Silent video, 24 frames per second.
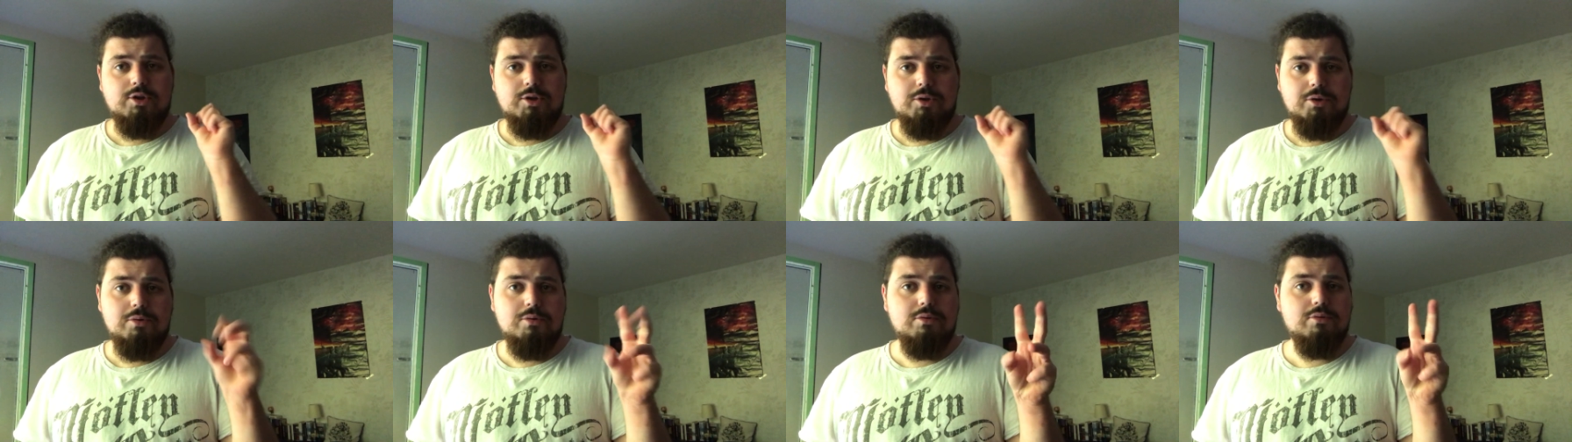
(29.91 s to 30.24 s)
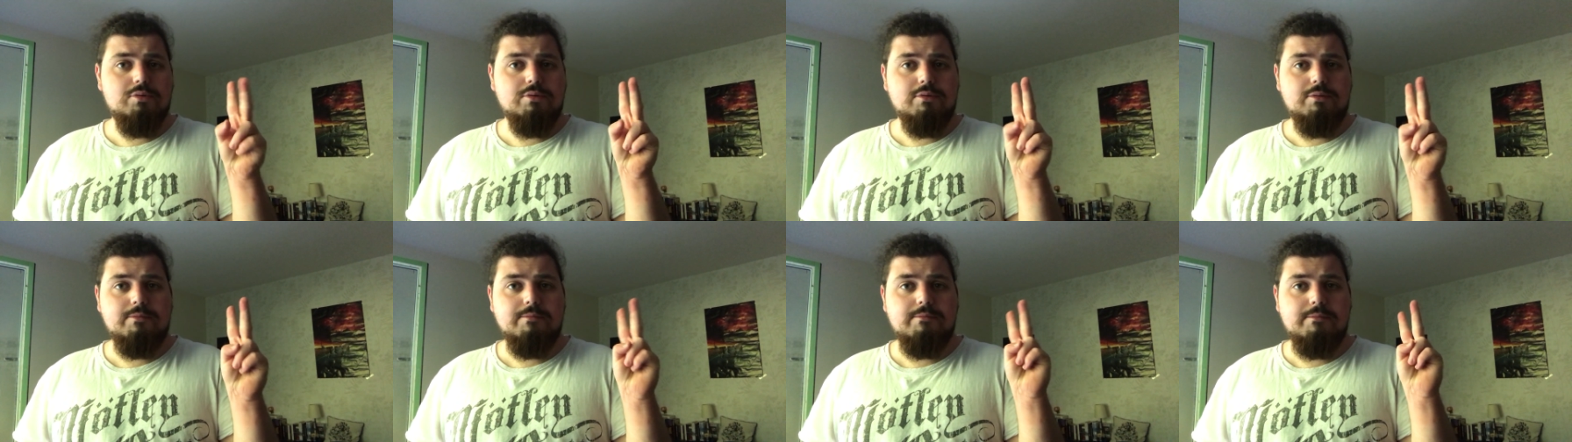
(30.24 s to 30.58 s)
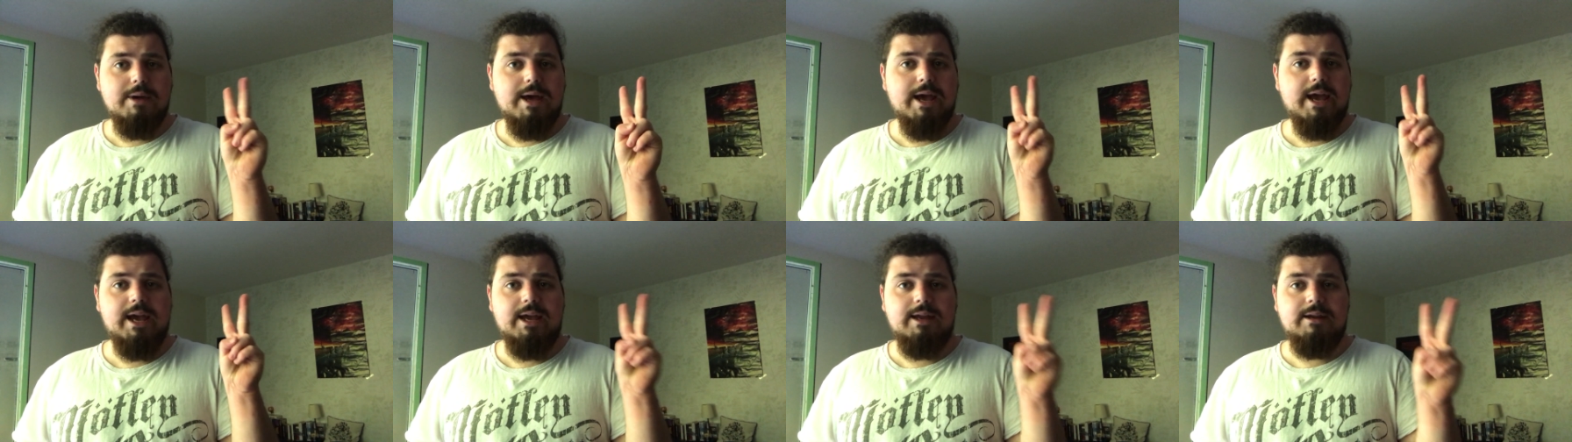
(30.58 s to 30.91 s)
two
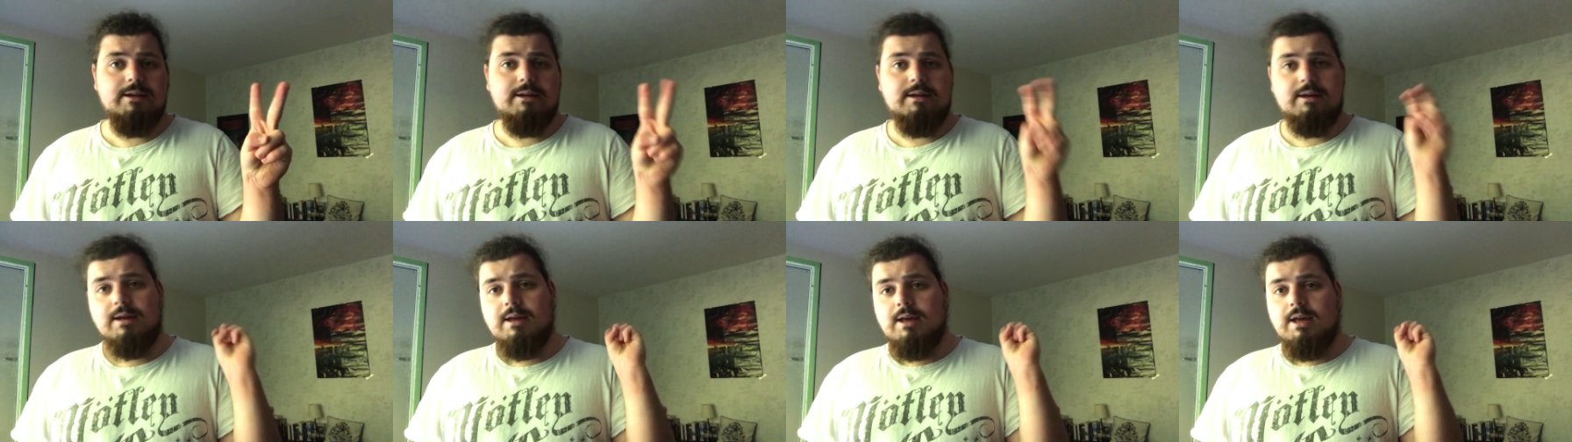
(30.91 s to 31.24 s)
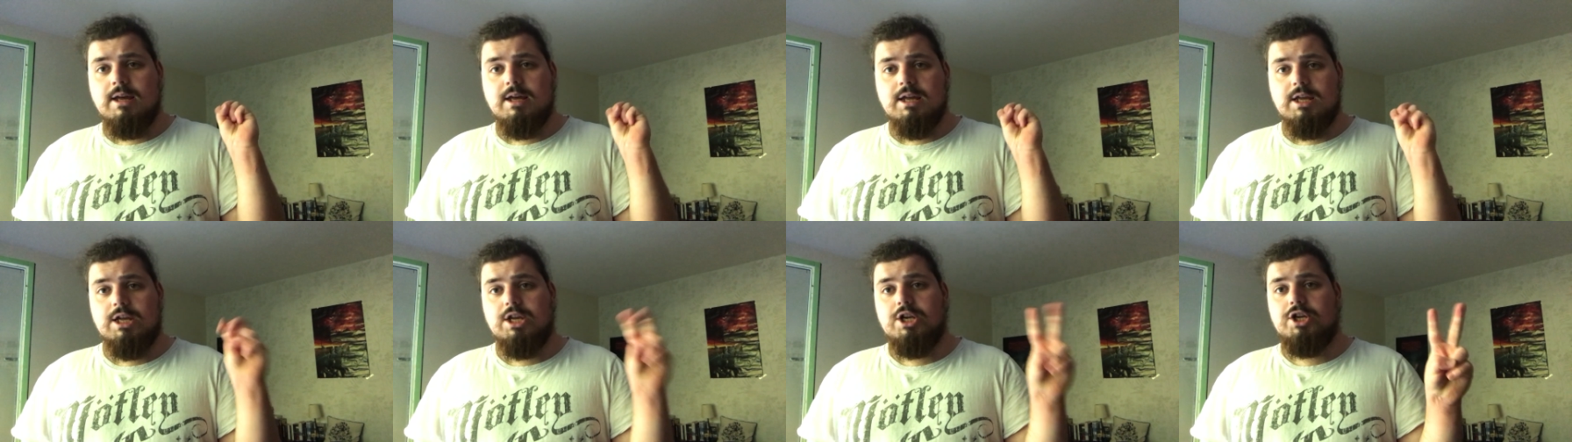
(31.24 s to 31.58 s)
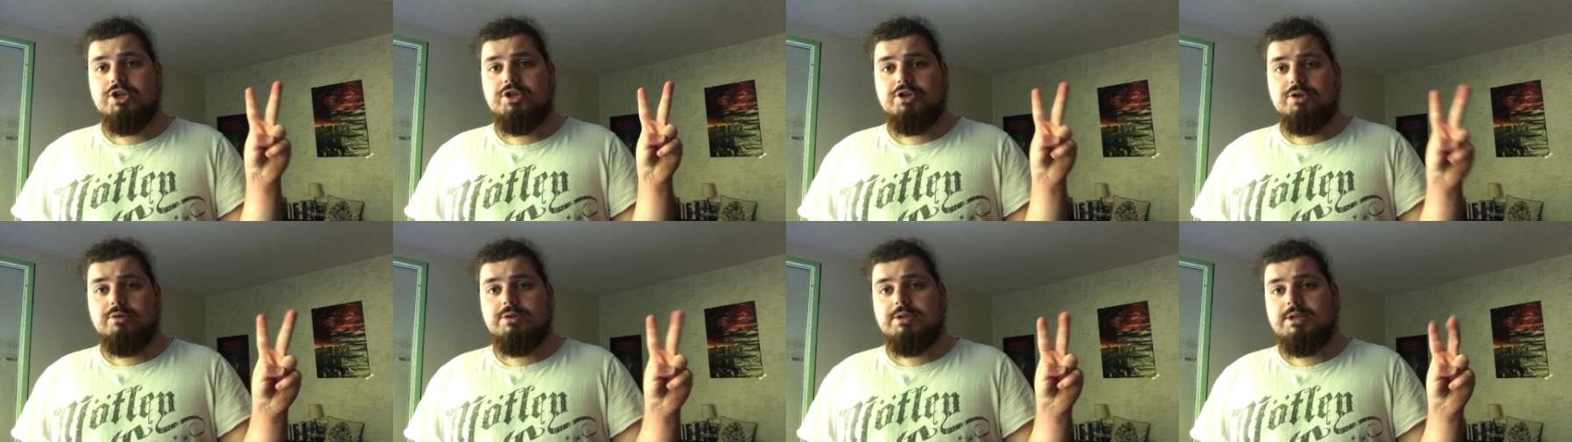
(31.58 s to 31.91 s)
main
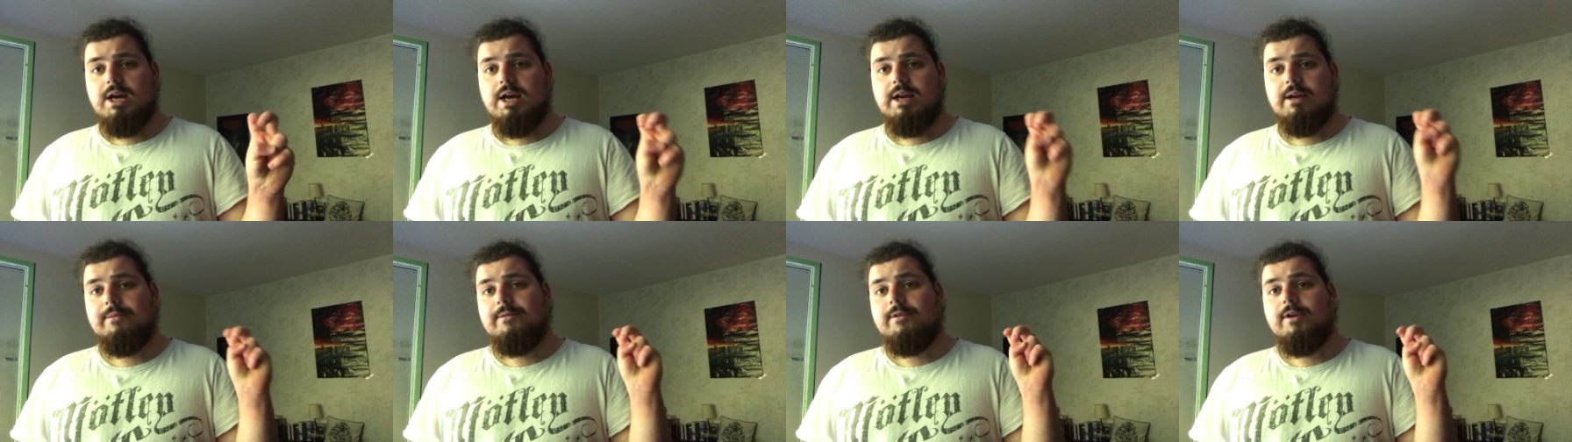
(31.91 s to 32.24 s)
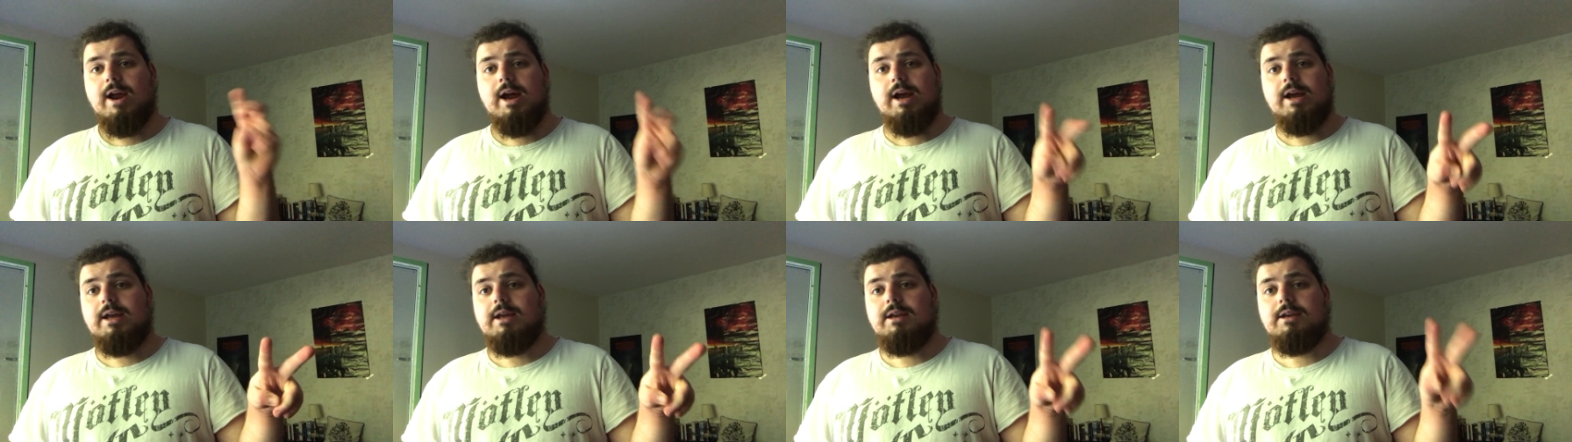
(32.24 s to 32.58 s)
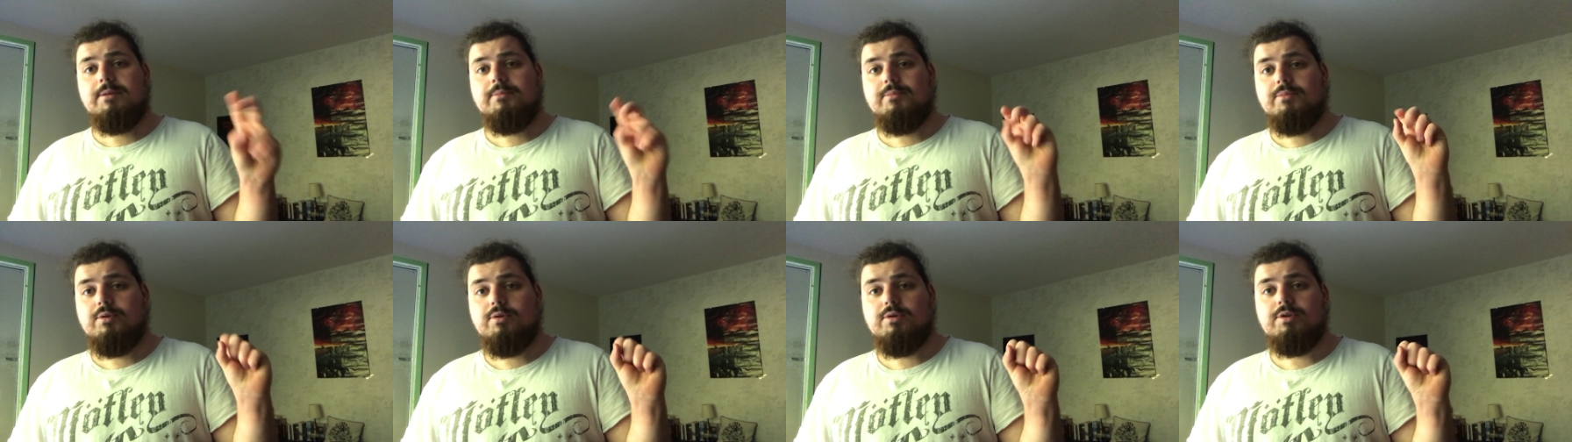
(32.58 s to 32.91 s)
issues I am ranking
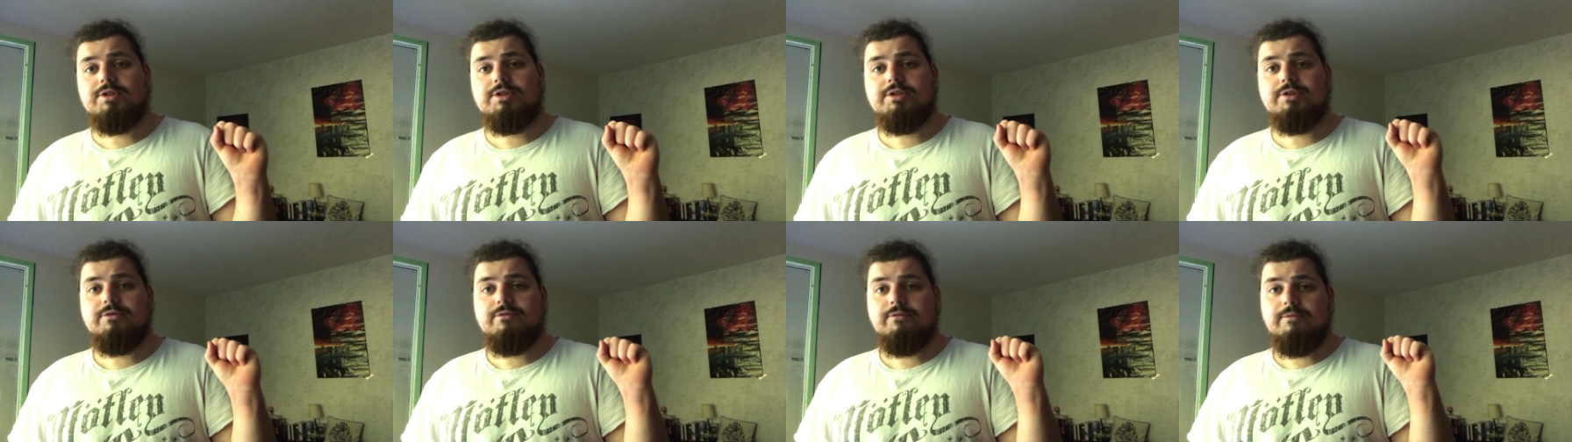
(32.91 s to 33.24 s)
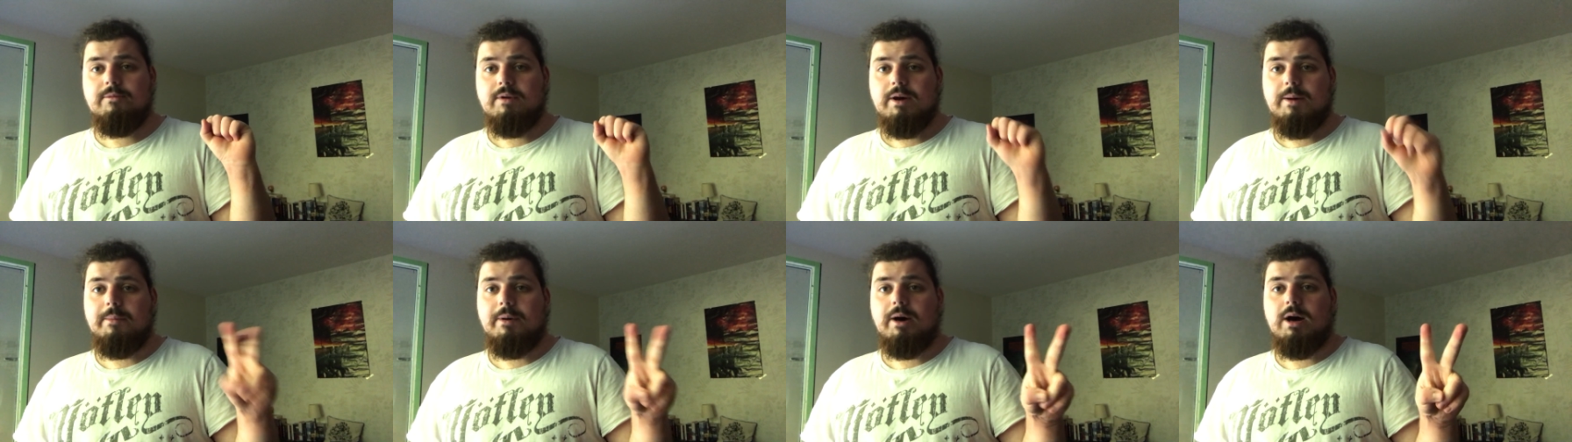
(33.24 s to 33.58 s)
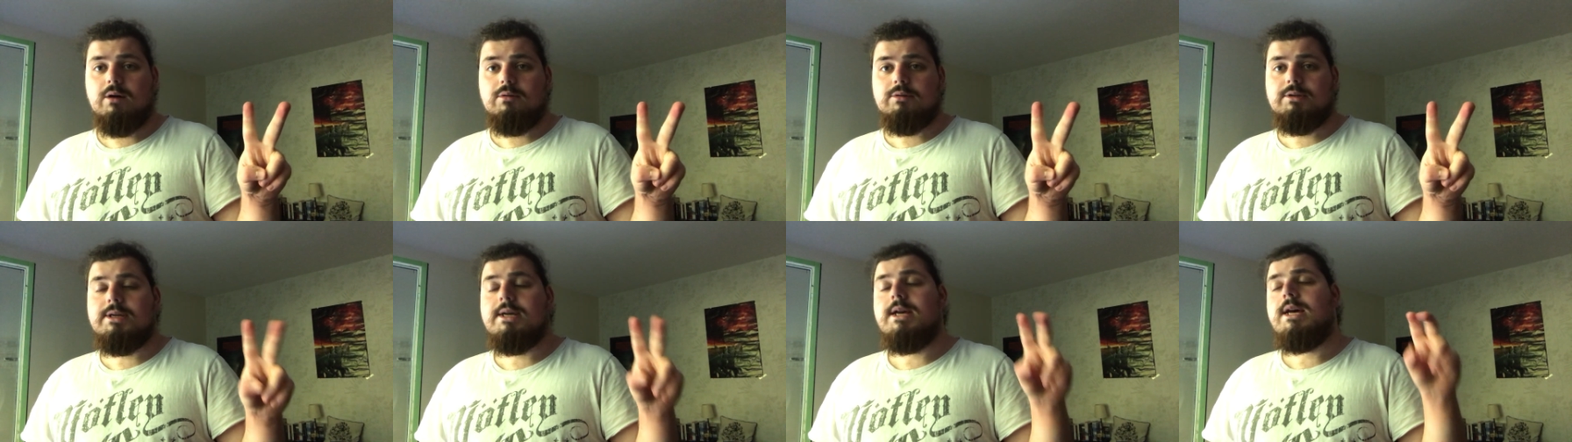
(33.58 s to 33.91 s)
the books
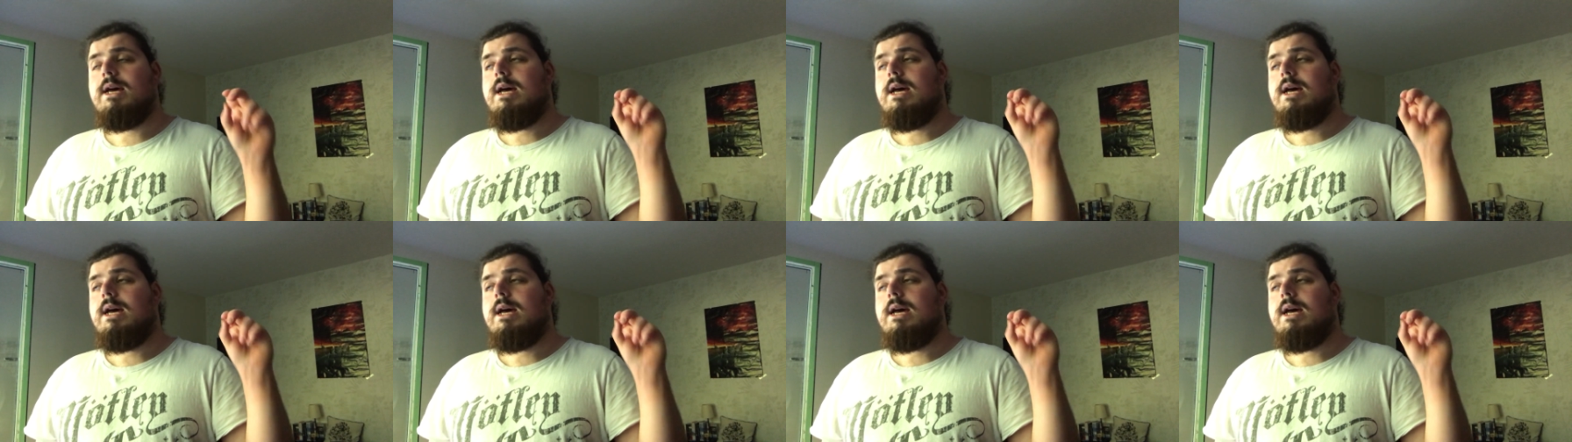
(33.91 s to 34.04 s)
about.